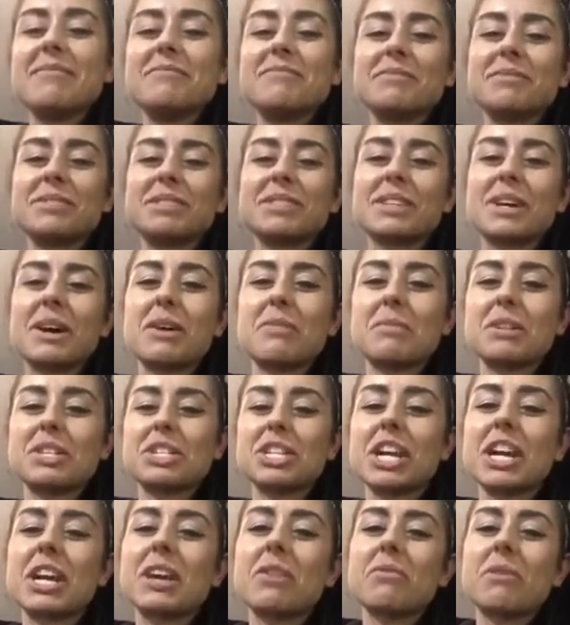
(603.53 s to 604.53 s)
So my
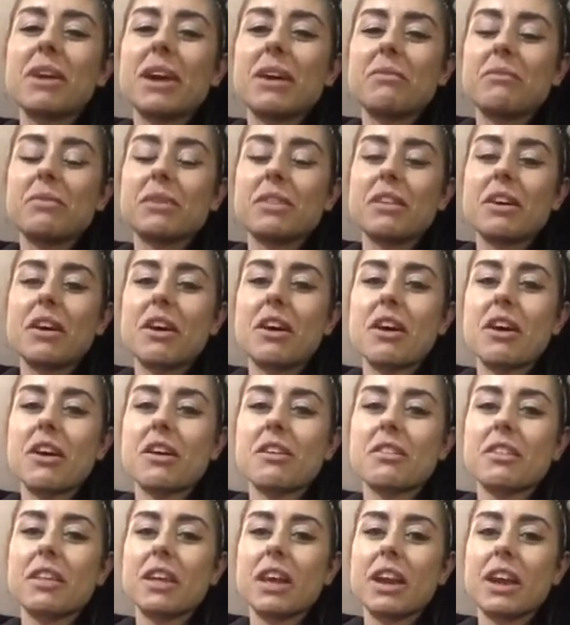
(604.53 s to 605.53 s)
check-in weight with her
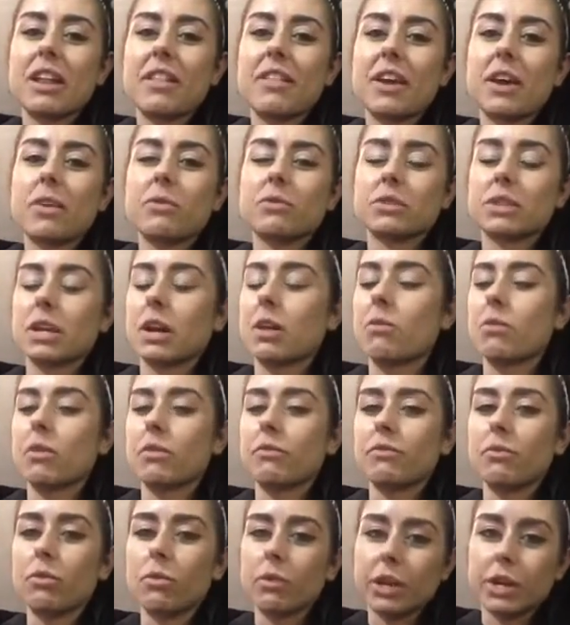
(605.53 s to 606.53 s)
then I think was like
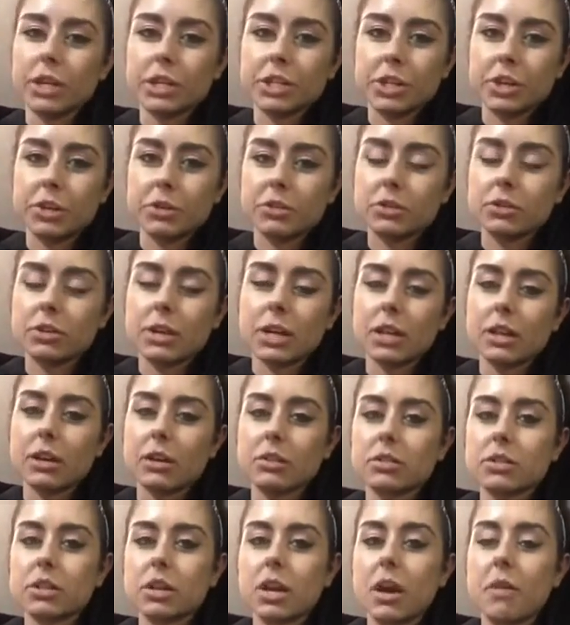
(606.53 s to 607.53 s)
142. So I
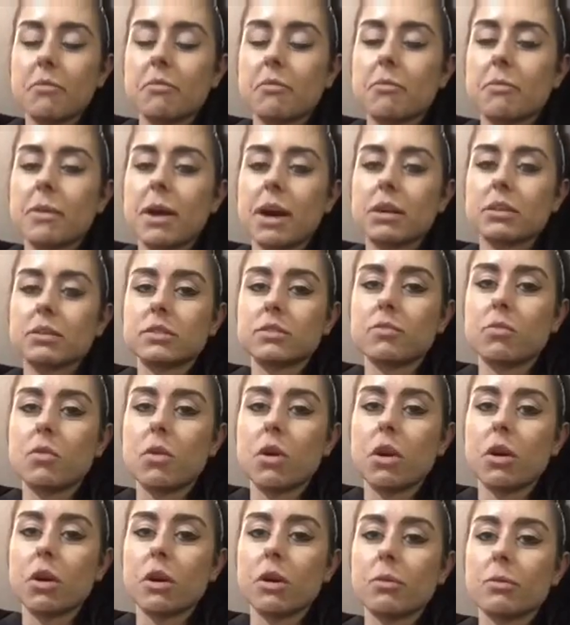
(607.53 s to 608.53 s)
lost a couple pounds of
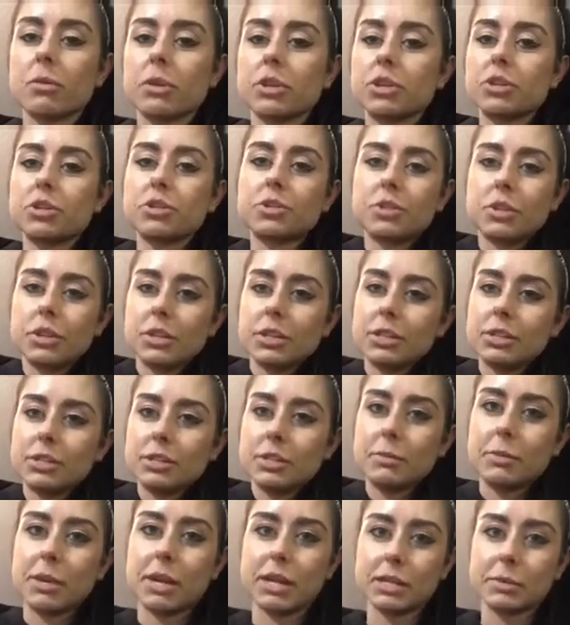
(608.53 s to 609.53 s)
water, which is to
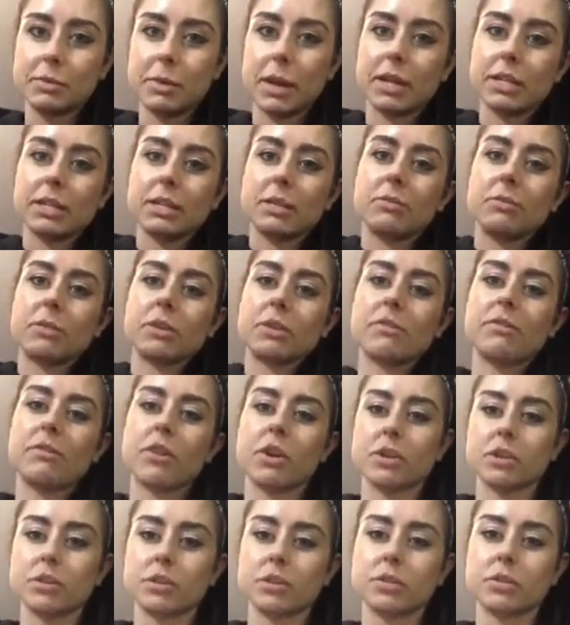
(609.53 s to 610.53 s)
be expected with
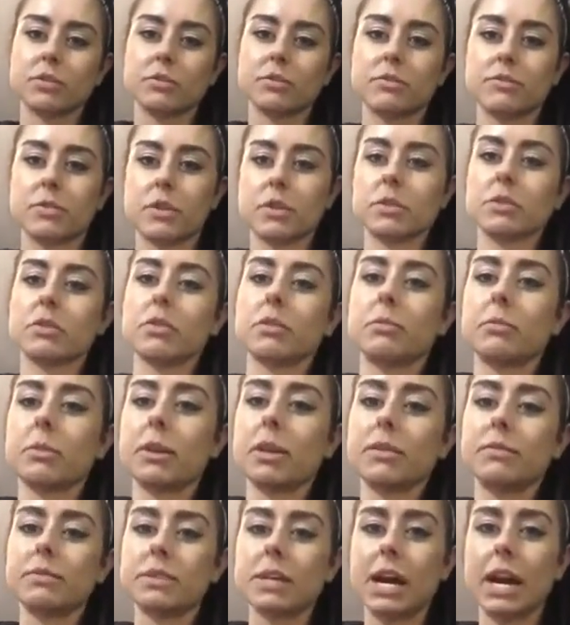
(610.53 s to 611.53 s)
first little bit
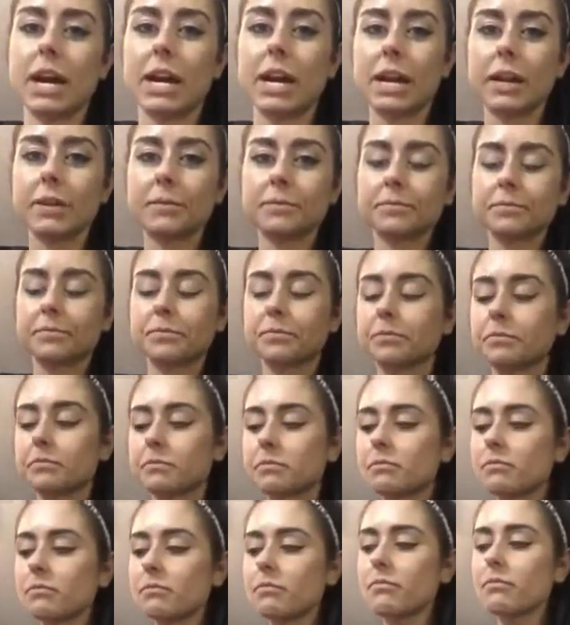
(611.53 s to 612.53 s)
of dieting.
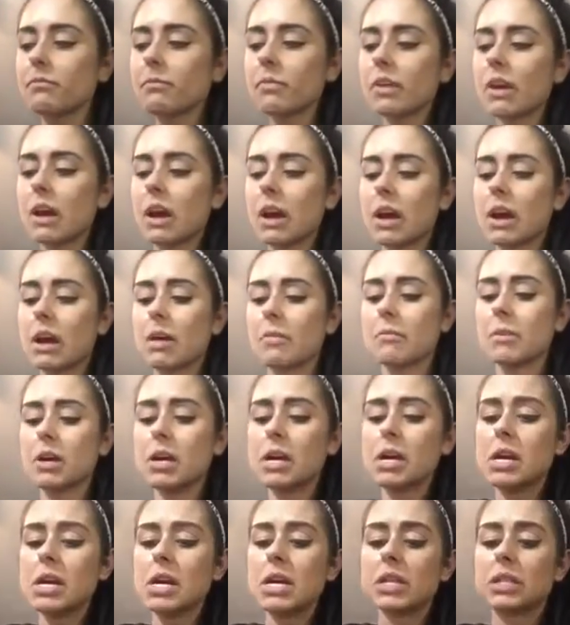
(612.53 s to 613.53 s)

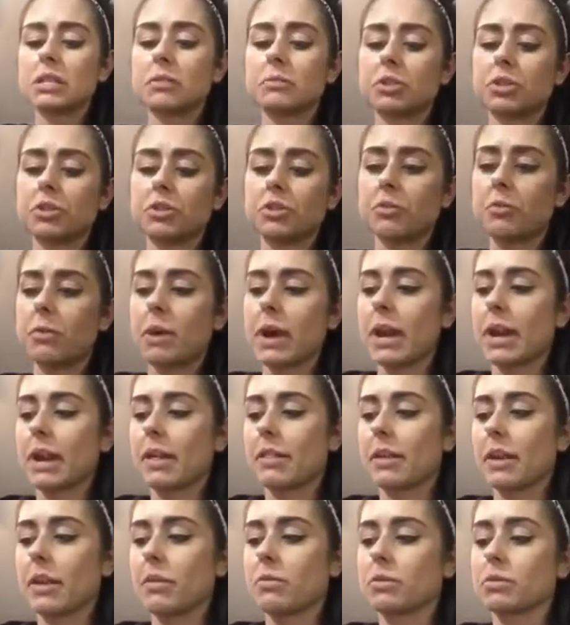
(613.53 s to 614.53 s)
So my true weight I
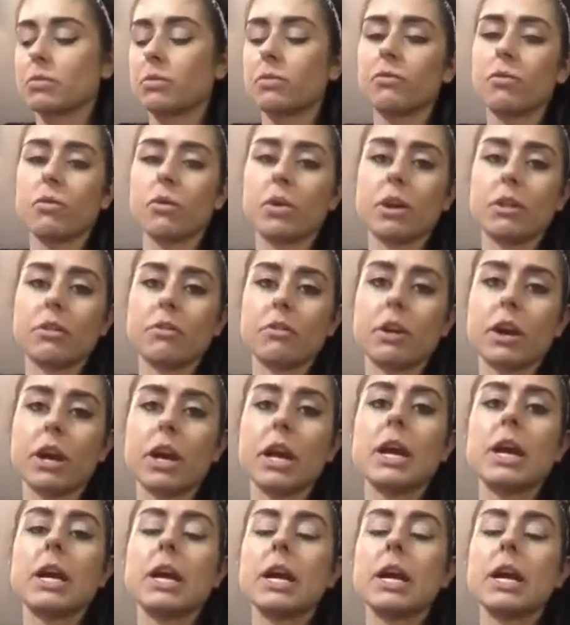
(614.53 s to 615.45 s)
think was 143.